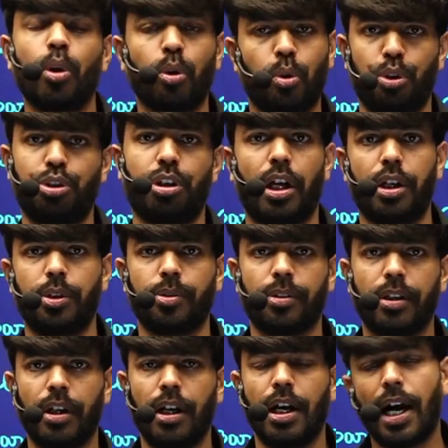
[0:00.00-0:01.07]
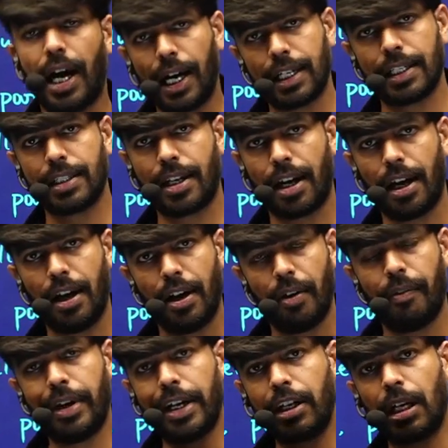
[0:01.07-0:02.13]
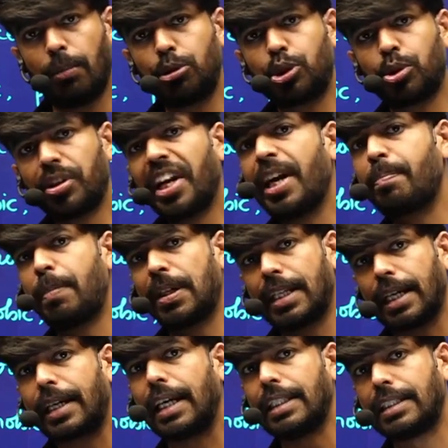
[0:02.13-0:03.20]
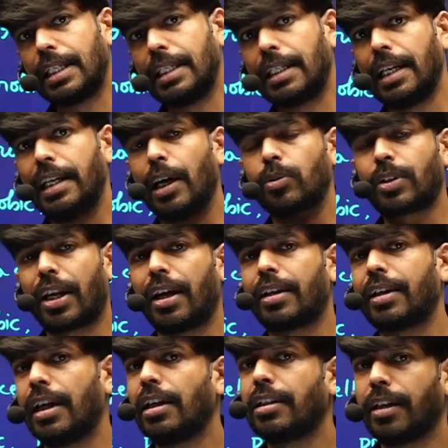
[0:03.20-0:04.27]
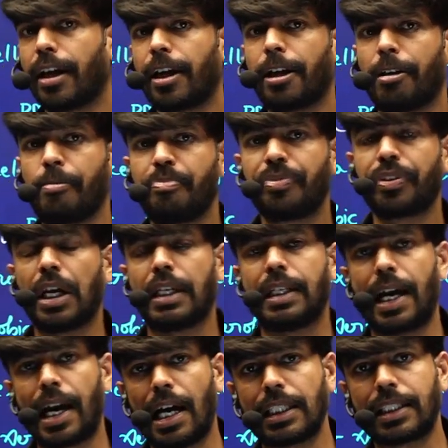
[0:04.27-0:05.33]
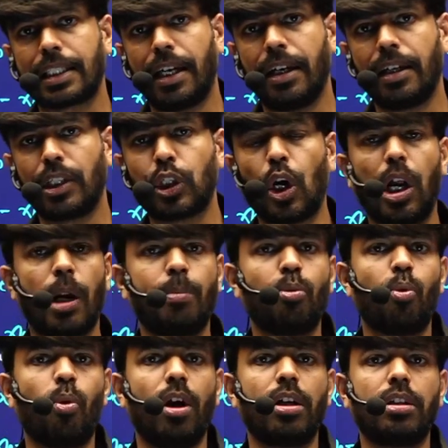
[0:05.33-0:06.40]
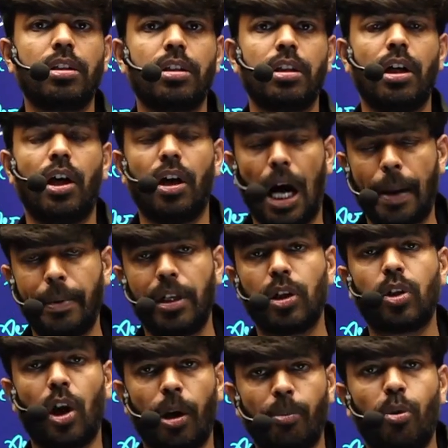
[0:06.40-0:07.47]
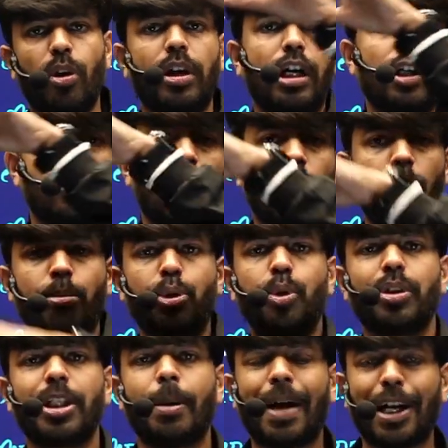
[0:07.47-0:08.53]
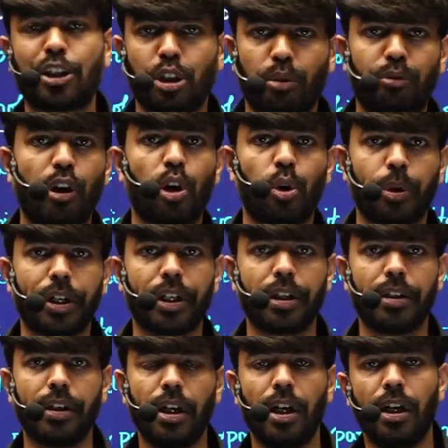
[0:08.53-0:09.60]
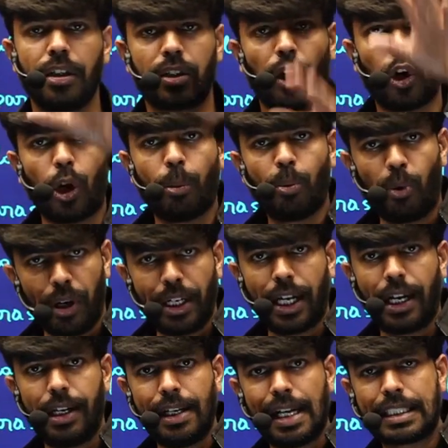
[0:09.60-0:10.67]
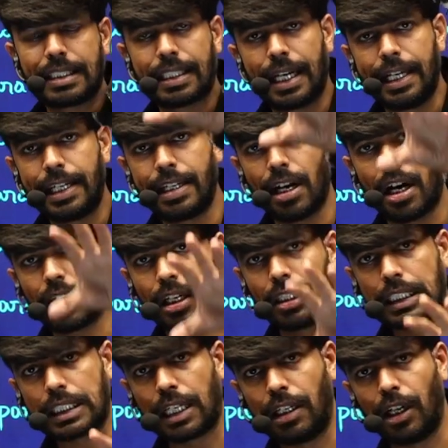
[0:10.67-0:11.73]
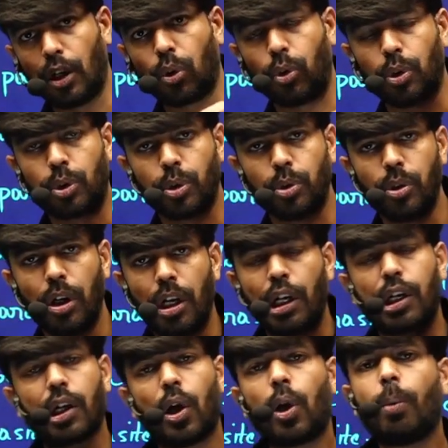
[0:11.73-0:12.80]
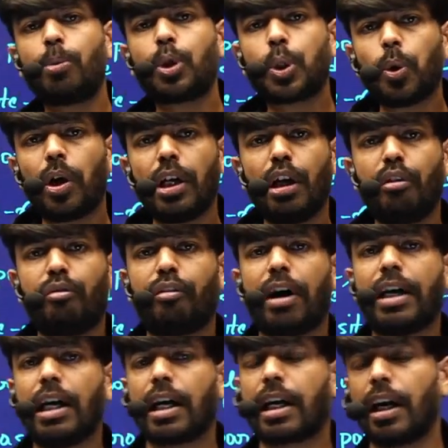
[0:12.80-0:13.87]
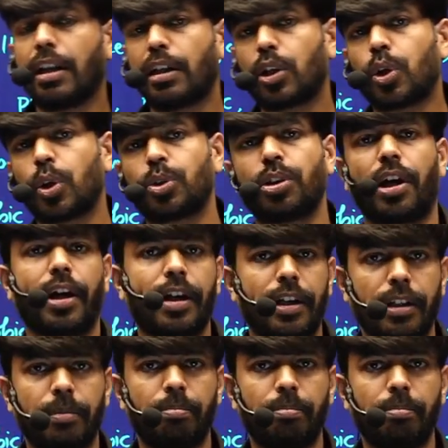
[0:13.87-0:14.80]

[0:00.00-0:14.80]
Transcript: question aitu. Hagidre, when it comes to NEET matte KCET alli yav tara keltare, they are asking column 1 and column 2 in the match the following. Column 1 alli excretory organs kalna kottu, column 2 alli phyla galanna kodtare.